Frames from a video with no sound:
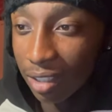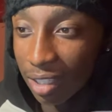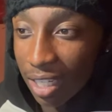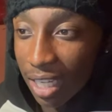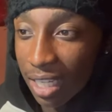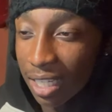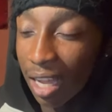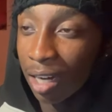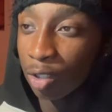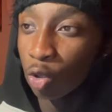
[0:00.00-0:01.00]
jeans
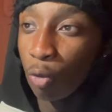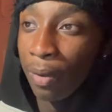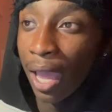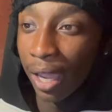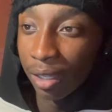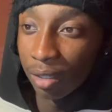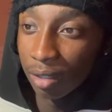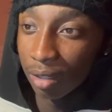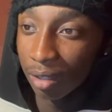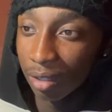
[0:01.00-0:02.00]
kinda too baggy.
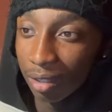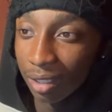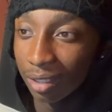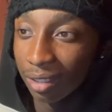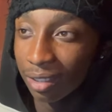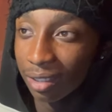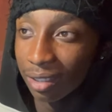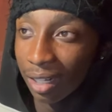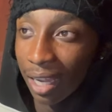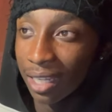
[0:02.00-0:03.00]

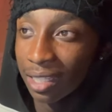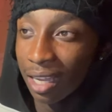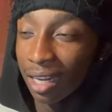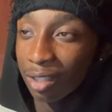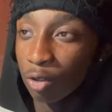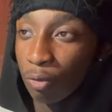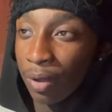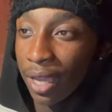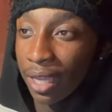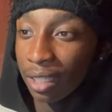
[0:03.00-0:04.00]
Like, it's kinda too
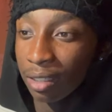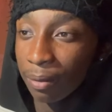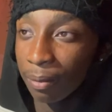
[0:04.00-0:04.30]
baggy.